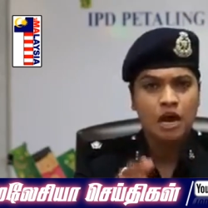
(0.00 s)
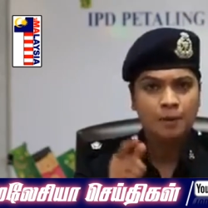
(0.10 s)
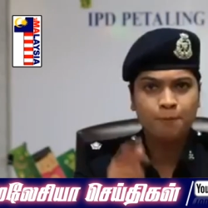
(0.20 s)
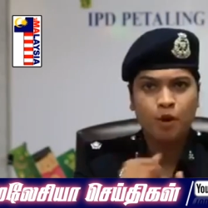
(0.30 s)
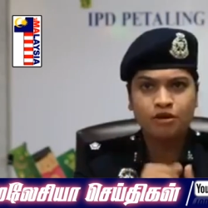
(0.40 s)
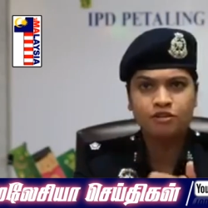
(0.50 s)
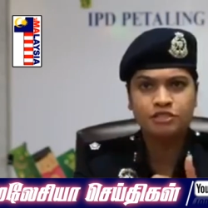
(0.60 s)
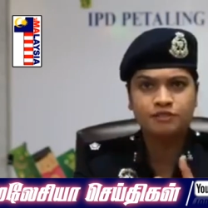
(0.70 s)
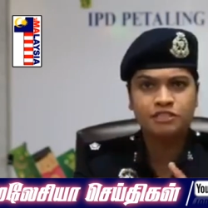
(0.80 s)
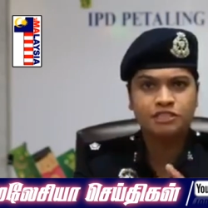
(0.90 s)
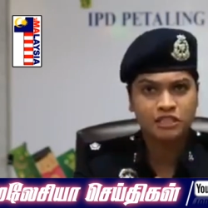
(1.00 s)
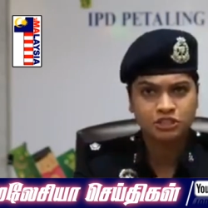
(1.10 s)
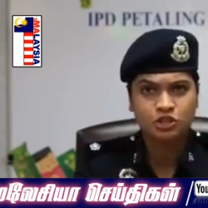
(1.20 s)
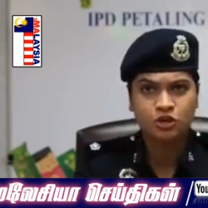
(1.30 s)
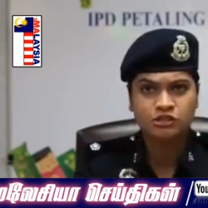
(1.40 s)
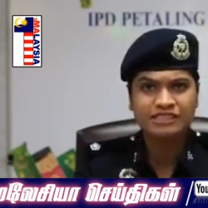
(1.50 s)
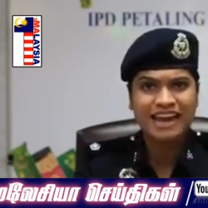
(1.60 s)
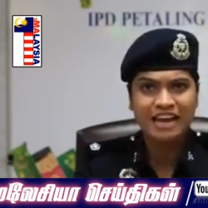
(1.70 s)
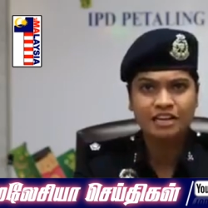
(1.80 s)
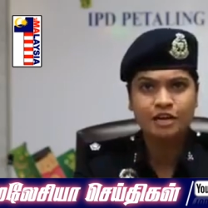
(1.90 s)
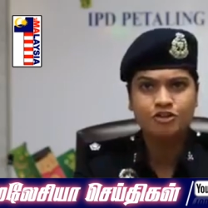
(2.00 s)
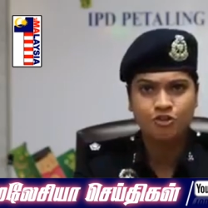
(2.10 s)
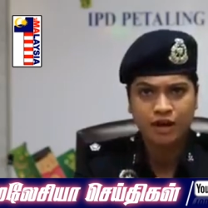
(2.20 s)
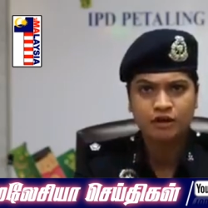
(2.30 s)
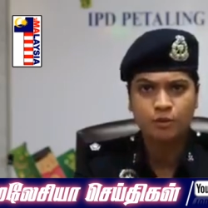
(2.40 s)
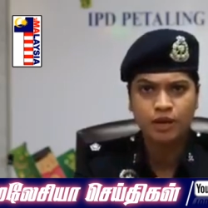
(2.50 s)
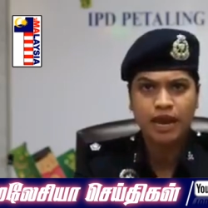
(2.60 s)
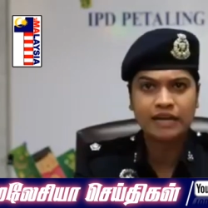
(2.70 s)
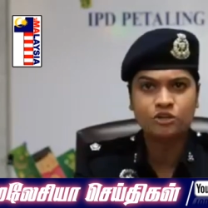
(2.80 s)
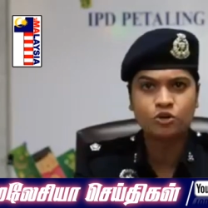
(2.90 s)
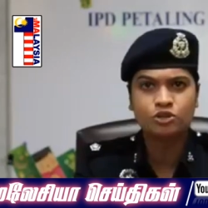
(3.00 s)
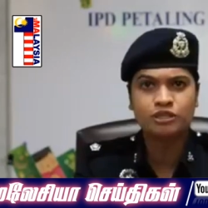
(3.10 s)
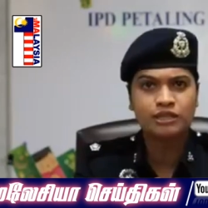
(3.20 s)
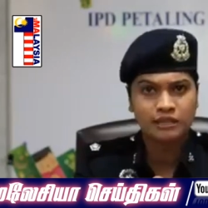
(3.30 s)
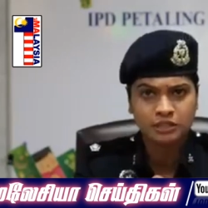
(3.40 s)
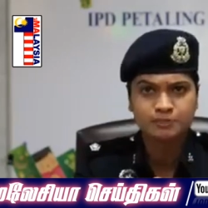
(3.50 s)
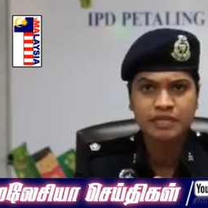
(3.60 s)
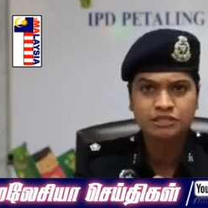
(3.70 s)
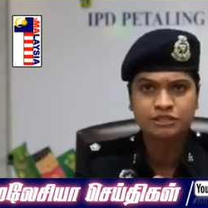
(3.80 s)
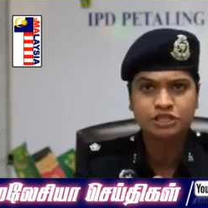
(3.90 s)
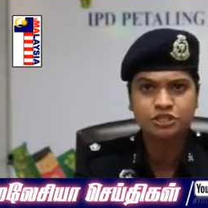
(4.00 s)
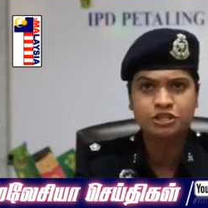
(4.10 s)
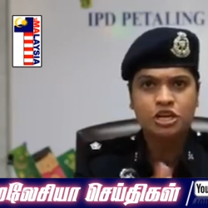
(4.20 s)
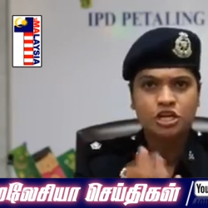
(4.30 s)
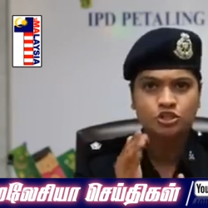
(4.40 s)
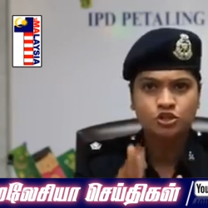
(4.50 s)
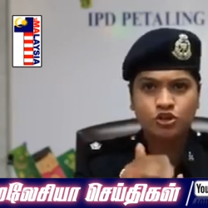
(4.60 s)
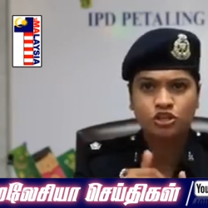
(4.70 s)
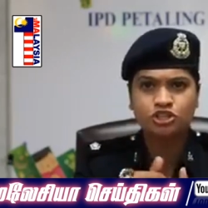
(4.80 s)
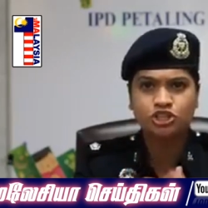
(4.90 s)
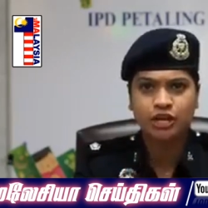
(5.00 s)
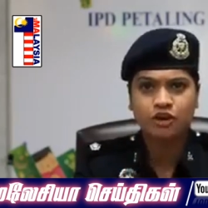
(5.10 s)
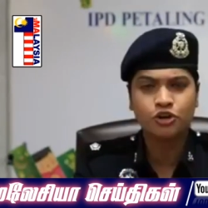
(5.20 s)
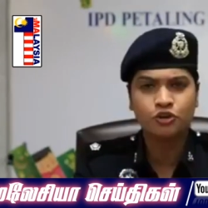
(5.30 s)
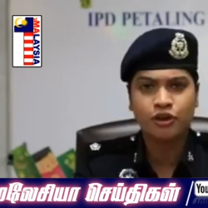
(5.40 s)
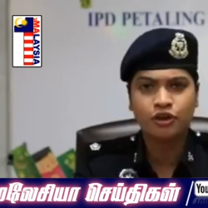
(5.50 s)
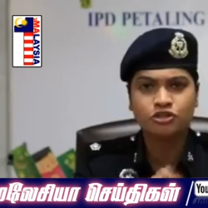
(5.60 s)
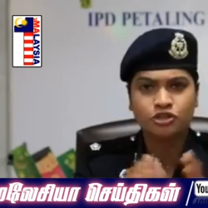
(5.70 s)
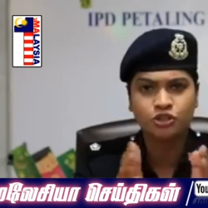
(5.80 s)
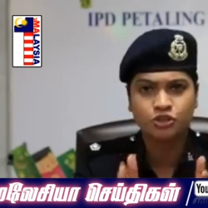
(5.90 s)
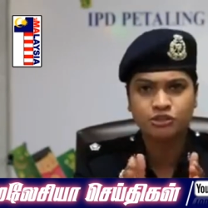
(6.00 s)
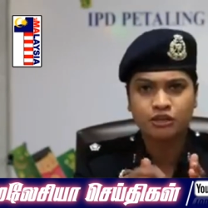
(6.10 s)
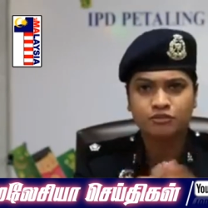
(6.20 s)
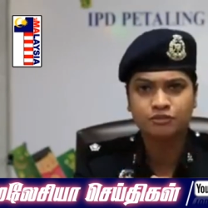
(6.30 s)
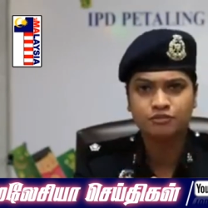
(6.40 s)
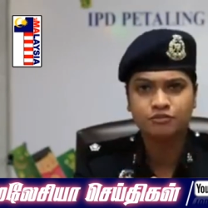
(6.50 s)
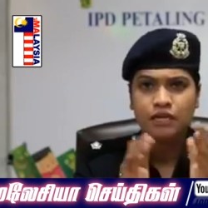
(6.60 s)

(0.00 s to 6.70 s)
Upon receiving such calls, end it right away and go to the nearest police station to cross-check on your records yourself.